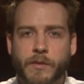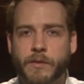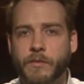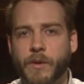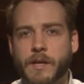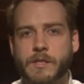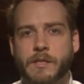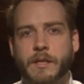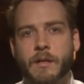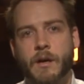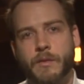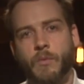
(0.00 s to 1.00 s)
than
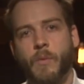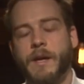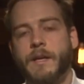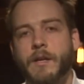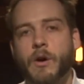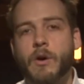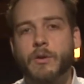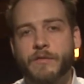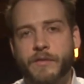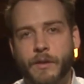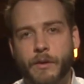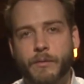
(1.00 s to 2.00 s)
resting on the weighty call
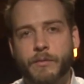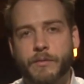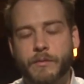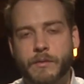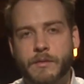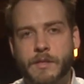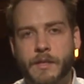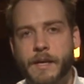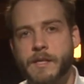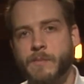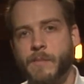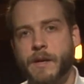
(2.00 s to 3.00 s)
of an oath,
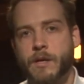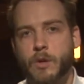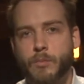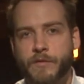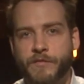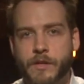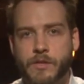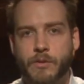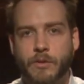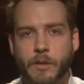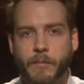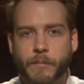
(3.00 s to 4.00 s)
today's medical professional
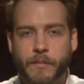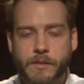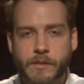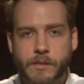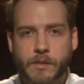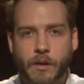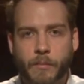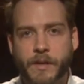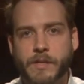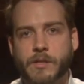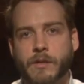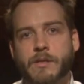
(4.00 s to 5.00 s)
commitments are
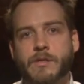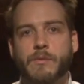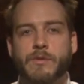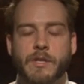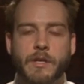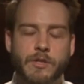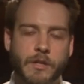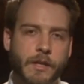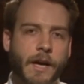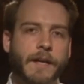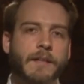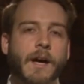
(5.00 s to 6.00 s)
based on association
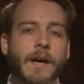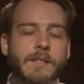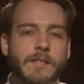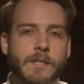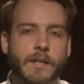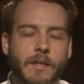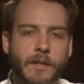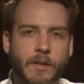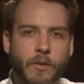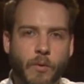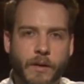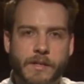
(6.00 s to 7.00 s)
guidelines
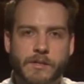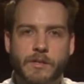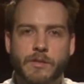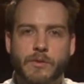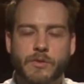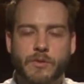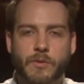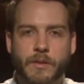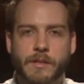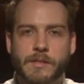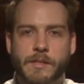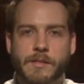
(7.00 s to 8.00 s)
or institutional
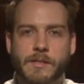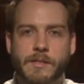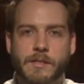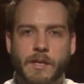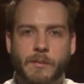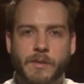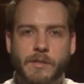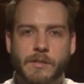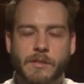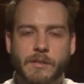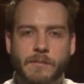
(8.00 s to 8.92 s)
consensus statements.